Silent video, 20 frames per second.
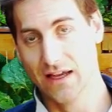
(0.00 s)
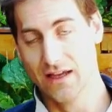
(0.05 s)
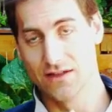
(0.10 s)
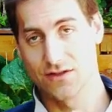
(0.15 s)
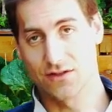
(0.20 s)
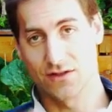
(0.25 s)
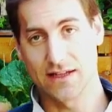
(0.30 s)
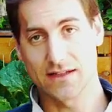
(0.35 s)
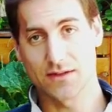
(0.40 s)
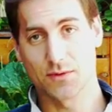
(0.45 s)

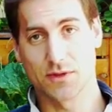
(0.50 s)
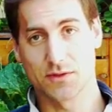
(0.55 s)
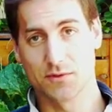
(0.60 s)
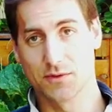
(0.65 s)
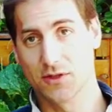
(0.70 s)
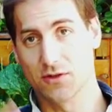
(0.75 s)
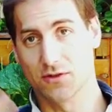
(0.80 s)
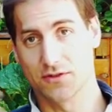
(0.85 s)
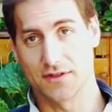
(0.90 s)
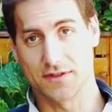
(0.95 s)
So that's what
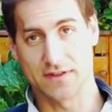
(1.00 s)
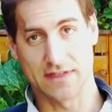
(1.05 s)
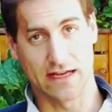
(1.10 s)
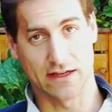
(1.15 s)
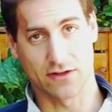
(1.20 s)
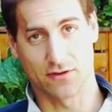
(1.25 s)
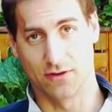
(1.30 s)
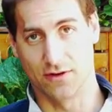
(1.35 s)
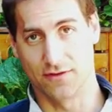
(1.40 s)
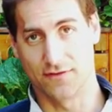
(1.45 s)
we call the
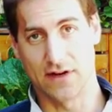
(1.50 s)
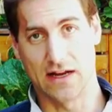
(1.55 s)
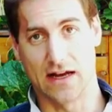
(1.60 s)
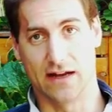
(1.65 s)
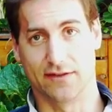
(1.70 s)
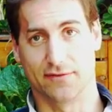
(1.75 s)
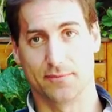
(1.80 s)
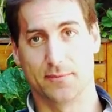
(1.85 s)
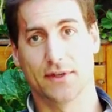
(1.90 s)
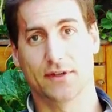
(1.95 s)
cycle of
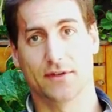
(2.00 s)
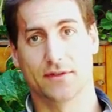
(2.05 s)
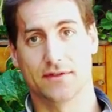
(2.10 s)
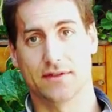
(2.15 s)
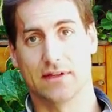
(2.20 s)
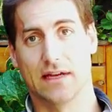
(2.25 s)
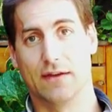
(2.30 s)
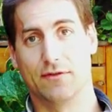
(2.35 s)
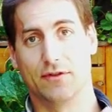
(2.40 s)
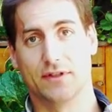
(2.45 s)
life, because
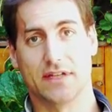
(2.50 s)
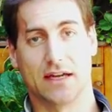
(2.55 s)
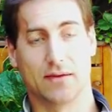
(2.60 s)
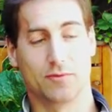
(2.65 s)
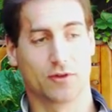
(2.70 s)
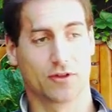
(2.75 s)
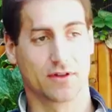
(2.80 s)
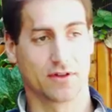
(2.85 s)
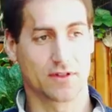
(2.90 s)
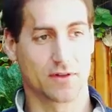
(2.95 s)
every time
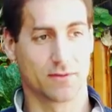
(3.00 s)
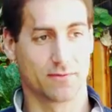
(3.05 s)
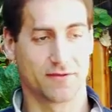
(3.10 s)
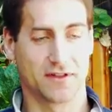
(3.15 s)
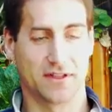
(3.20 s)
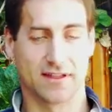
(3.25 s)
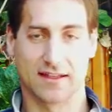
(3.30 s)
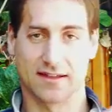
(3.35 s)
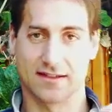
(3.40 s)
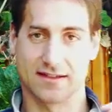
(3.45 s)
you got
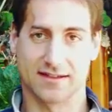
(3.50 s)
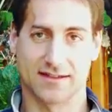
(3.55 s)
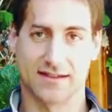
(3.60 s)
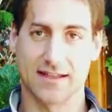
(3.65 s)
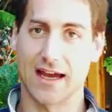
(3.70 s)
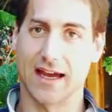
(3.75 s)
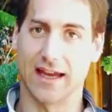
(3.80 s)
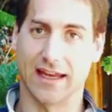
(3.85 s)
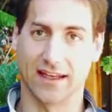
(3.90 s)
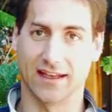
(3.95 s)
something that is
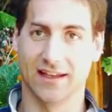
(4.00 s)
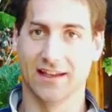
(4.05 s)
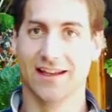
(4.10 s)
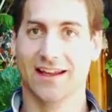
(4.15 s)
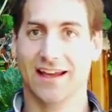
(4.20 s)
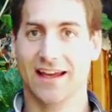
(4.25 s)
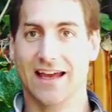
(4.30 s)
dying,